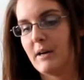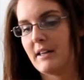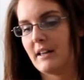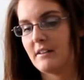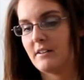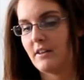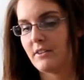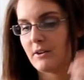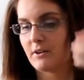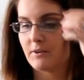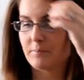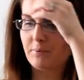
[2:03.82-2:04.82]
but
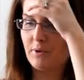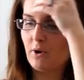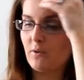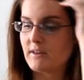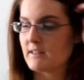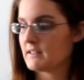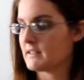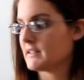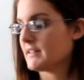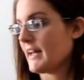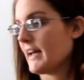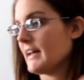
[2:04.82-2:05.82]
another pro
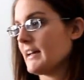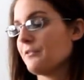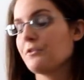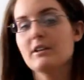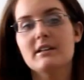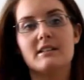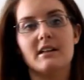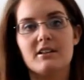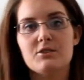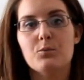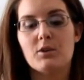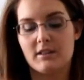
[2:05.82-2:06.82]
is that it really
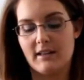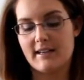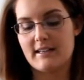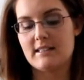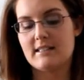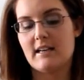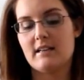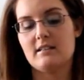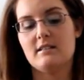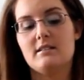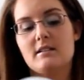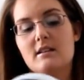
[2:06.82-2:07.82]
does work like it
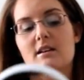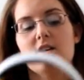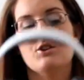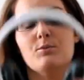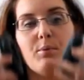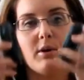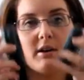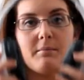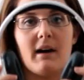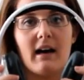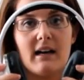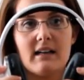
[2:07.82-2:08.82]
says. You put them
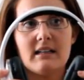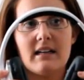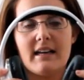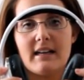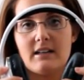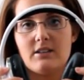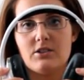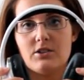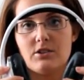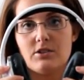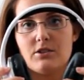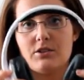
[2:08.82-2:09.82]
on and
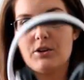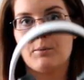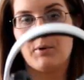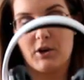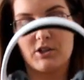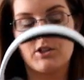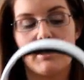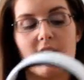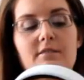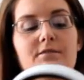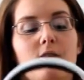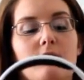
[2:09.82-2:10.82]
they're personal
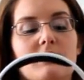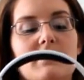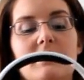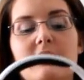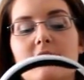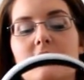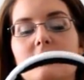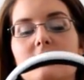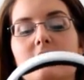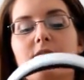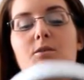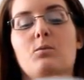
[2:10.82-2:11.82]
headphones and then
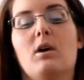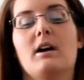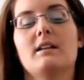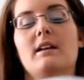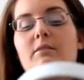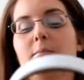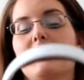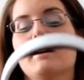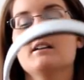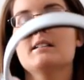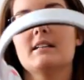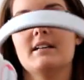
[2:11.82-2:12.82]
if you want everybody
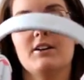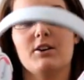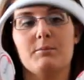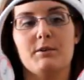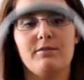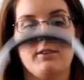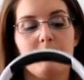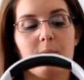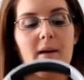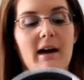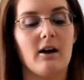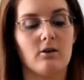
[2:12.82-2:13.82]
else to hear them, you flip
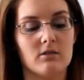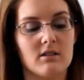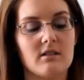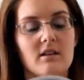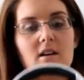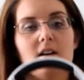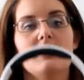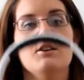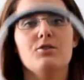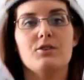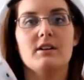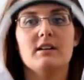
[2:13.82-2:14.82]
them out.
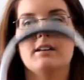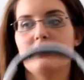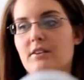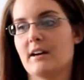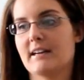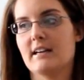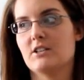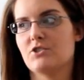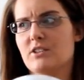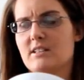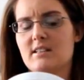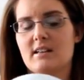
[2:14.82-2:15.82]
You can either, I guess,
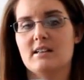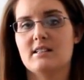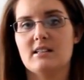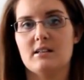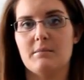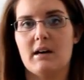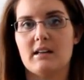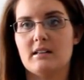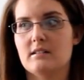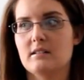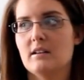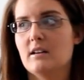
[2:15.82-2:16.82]
just like sit them
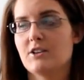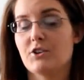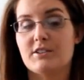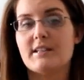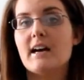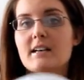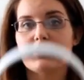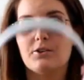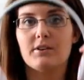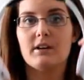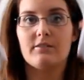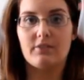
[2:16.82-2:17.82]
on your desk or
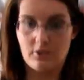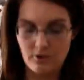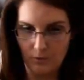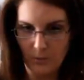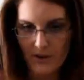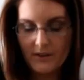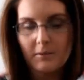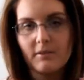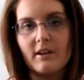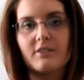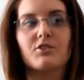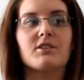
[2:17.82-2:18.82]
whatever or wear them
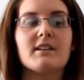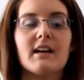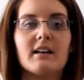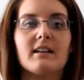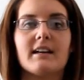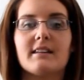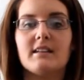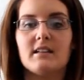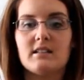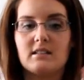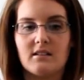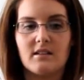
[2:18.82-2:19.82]
around your neck like
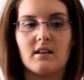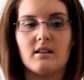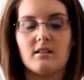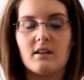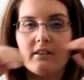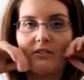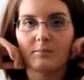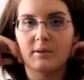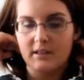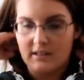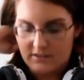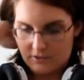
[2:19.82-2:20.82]
this and then
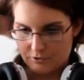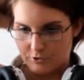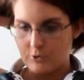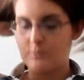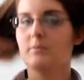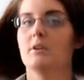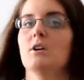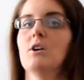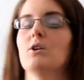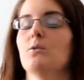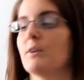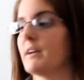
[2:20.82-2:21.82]
everybody in the room
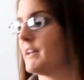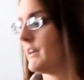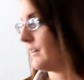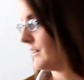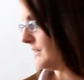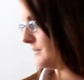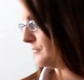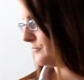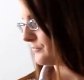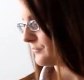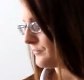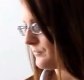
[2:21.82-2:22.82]
will hear it.
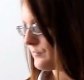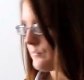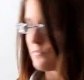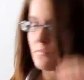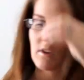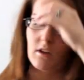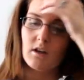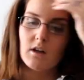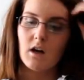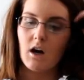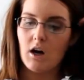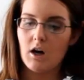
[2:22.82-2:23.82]

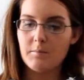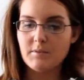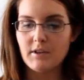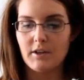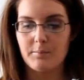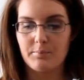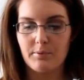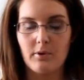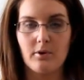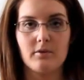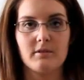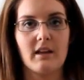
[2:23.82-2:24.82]
Um, another
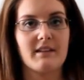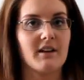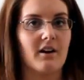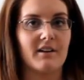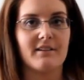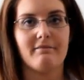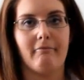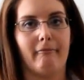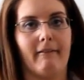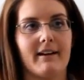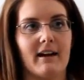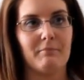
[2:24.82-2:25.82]
pro, sorry,
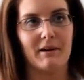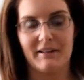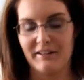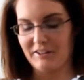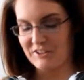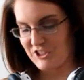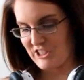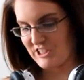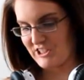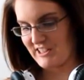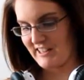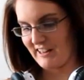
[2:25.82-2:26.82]
I got my little cheat
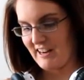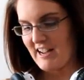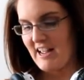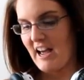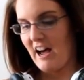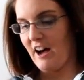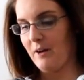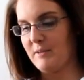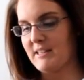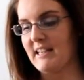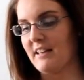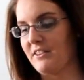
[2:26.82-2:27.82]
sheet here. Um,
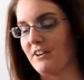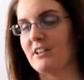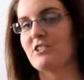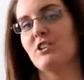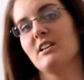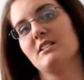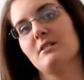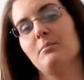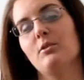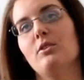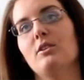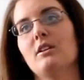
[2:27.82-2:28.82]
is that they're
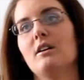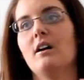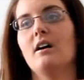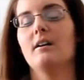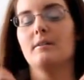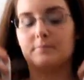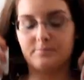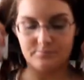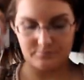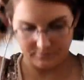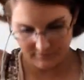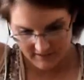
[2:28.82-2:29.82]
adjustable. Um,
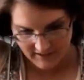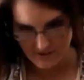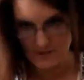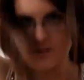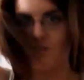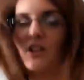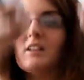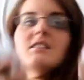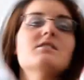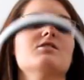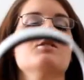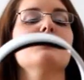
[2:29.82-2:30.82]
they don't
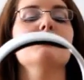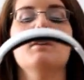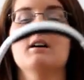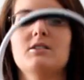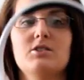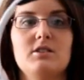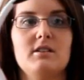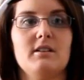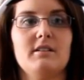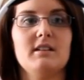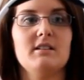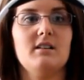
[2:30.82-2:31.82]
adjust too much. Here,
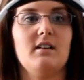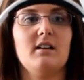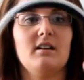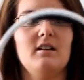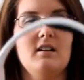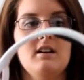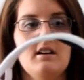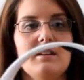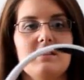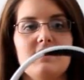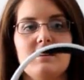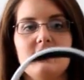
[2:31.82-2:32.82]
these are
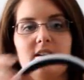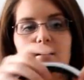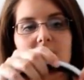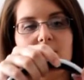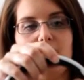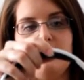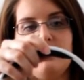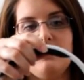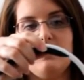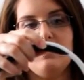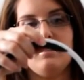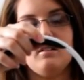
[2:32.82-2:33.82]
the,
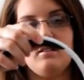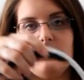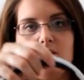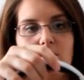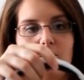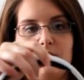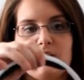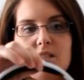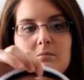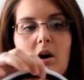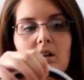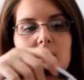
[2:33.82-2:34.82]
you know, the
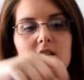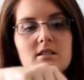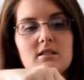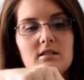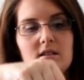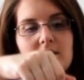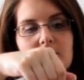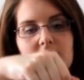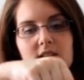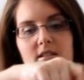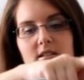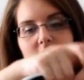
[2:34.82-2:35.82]
smallest, and then
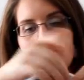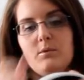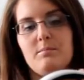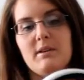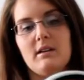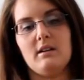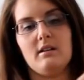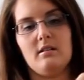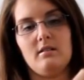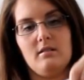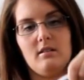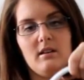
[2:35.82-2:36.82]
this would be
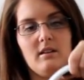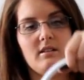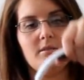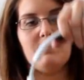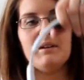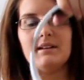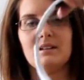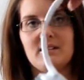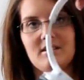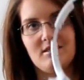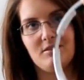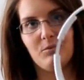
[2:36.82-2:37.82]
the
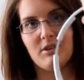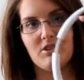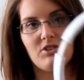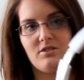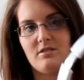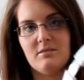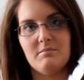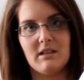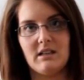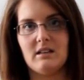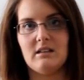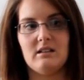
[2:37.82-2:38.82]
biggest, which to
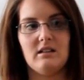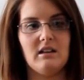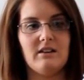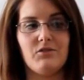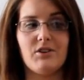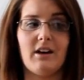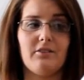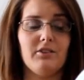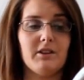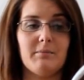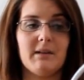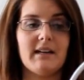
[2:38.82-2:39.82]
me, if you got a
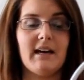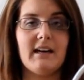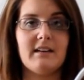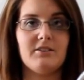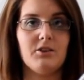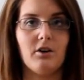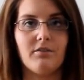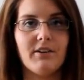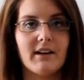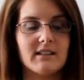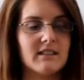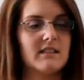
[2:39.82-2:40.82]
really big head, no
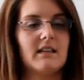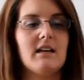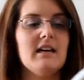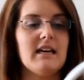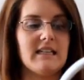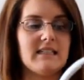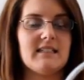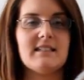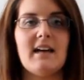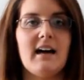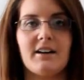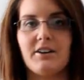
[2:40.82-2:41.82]
offense, this is
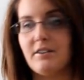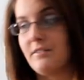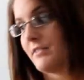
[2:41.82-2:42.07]
not going to